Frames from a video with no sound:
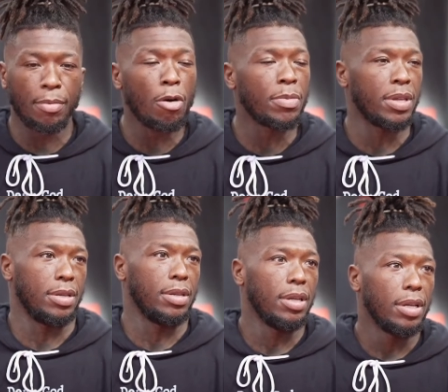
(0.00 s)
moment,
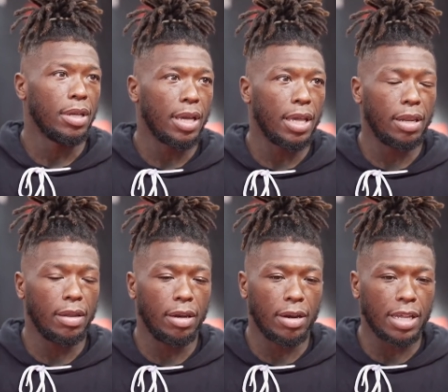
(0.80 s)
and
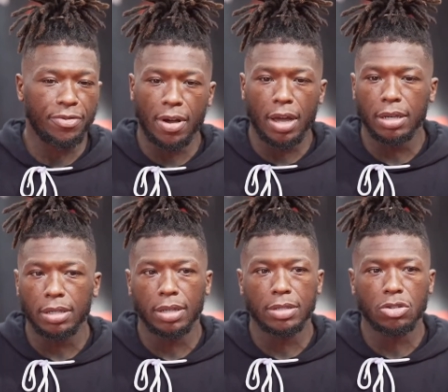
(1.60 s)
you know that's fine.
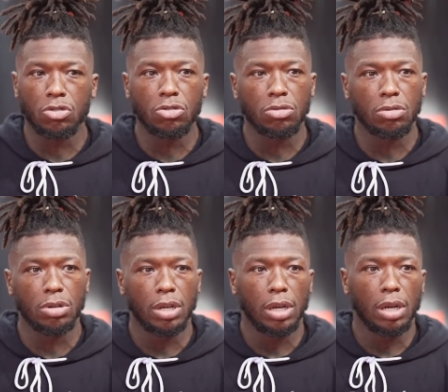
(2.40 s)
It's cool.
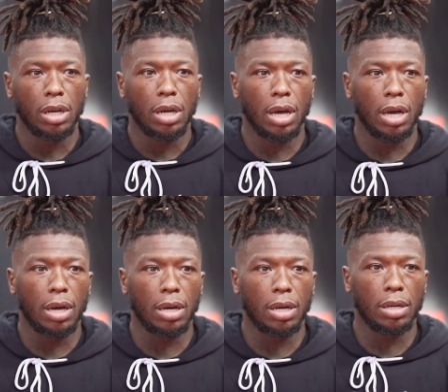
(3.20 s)

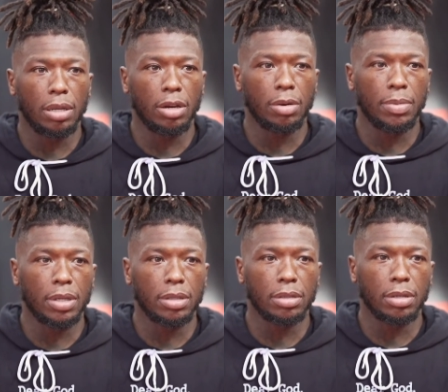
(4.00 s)
Uh, you know,
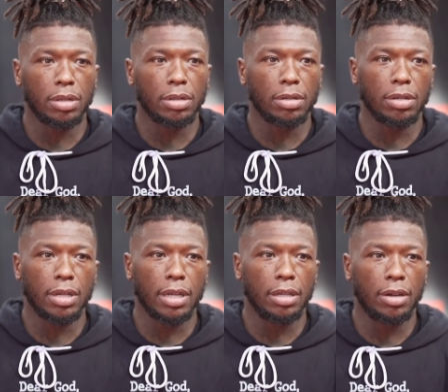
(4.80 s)
but you